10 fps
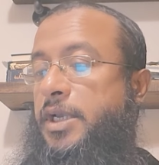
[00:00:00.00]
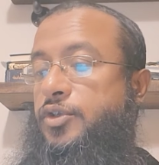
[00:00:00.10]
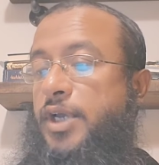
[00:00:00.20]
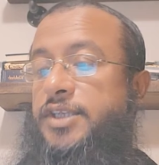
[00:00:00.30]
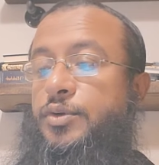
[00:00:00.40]

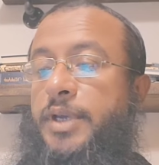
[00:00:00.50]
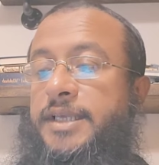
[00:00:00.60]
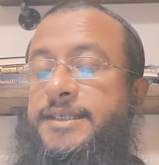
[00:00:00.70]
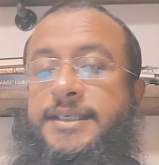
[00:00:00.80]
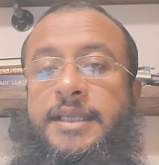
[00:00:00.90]
So as you
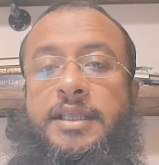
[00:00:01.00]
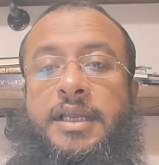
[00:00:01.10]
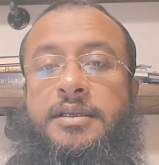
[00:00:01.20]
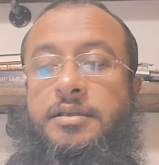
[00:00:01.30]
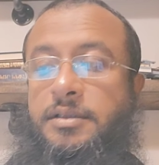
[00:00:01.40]
can see
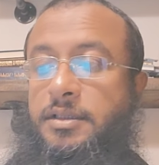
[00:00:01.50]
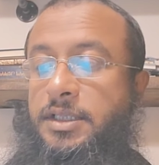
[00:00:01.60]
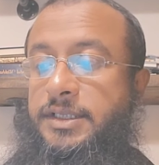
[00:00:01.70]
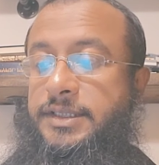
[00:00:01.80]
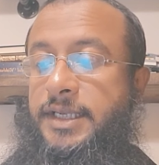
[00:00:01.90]
that
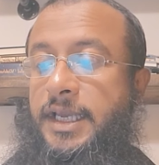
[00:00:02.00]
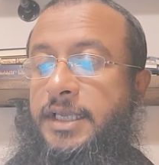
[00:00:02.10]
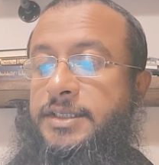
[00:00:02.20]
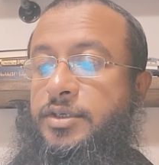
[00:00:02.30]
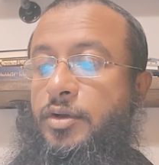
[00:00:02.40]
these
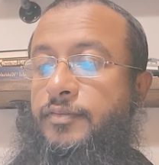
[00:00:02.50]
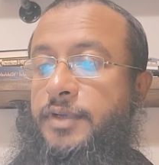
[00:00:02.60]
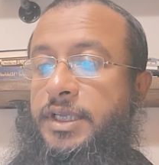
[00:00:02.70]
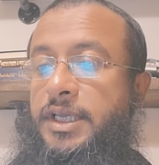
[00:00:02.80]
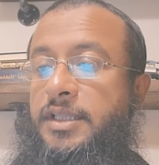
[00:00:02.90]
days of
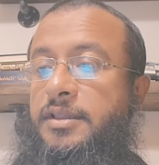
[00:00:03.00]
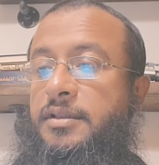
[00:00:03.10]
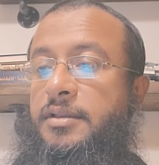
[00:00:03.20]
Eid,